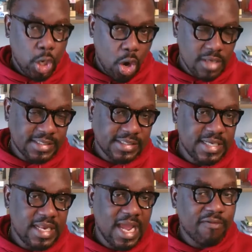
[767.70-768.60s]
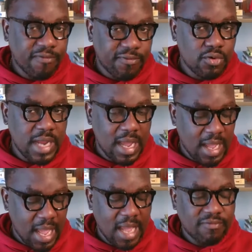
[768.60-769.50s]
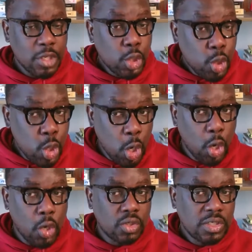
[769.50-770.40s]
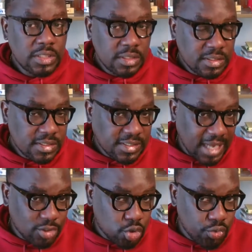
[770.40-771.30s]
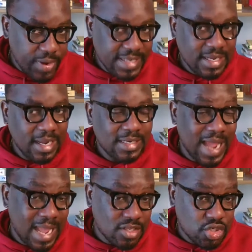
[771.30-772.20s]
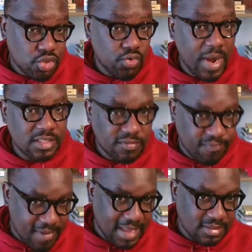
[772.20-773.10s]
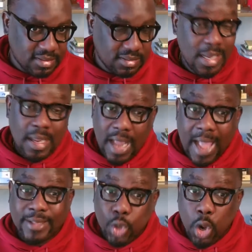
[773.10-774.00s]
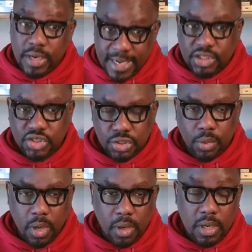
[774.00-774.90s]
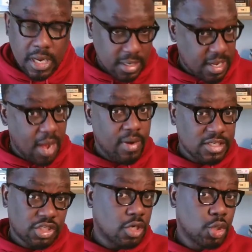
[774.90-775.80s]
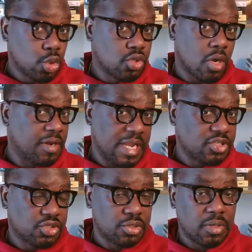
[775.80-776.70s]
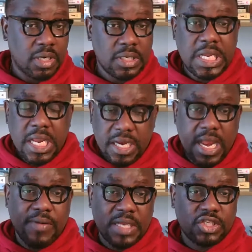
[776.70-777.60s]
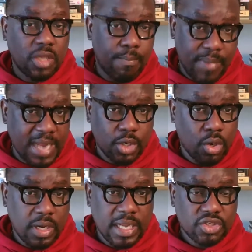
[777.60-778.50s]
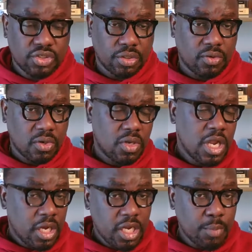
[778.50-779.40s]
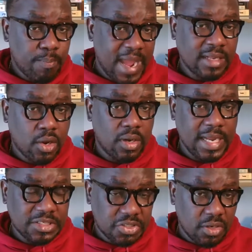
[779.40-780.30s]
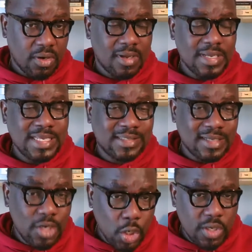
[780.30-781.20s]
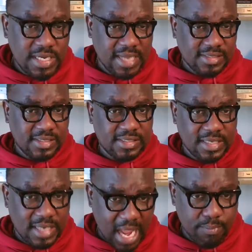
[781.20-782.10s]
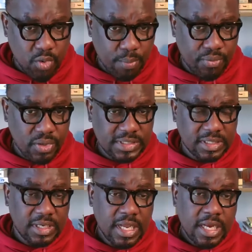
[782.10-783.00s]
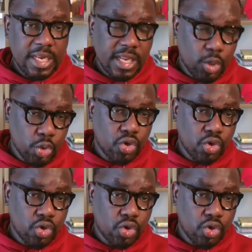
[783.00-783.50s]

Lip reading: consider food that have low saturated and trans fats and cholesterol. There are some good cholesterol, there are some bad cholesterol. The bad cholesterol is the low density lipoprotein. The good